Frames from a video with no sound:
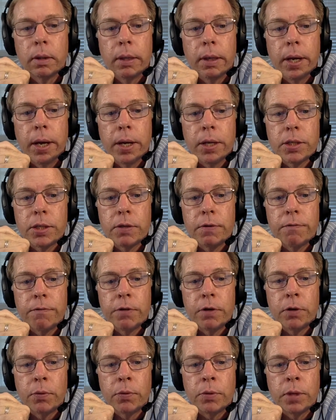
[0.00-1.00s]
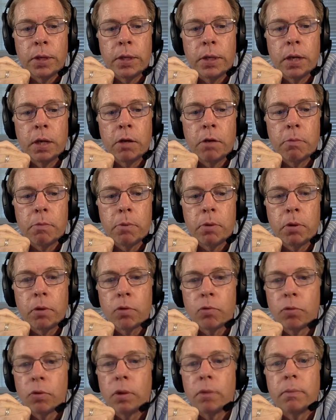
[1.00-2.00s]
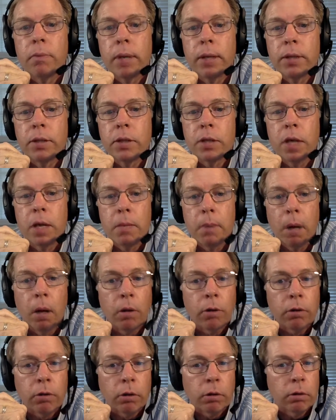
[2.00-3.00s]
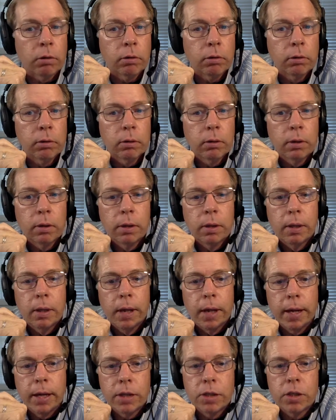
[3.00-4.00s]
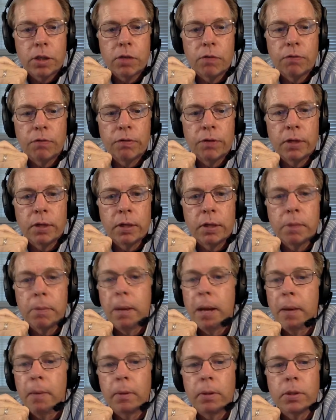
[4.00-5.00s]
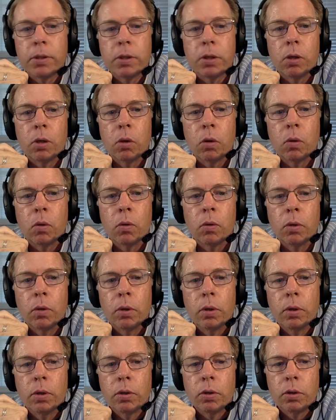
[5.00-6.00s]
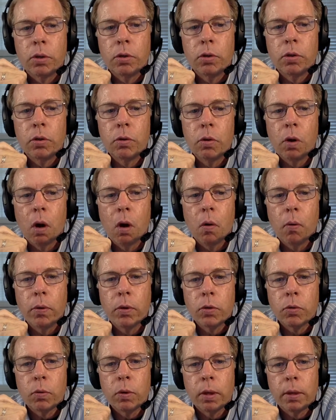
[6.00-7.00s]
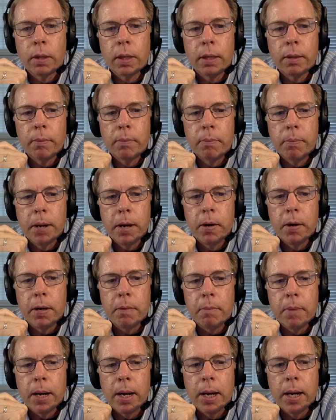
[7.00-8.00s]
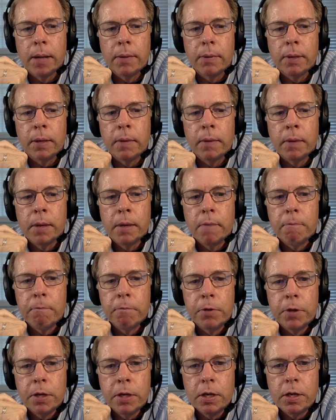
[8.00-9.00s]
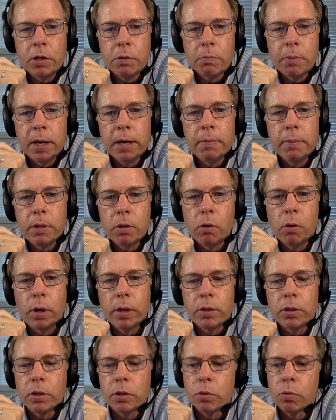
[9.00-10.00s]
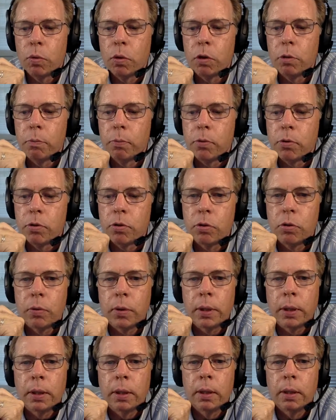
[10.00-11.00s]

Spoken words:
How does it fit with any other books written by the same author? How does this fit in the Bible as a whole? So you do always want to bear in mind that these may be questions worth pursuing.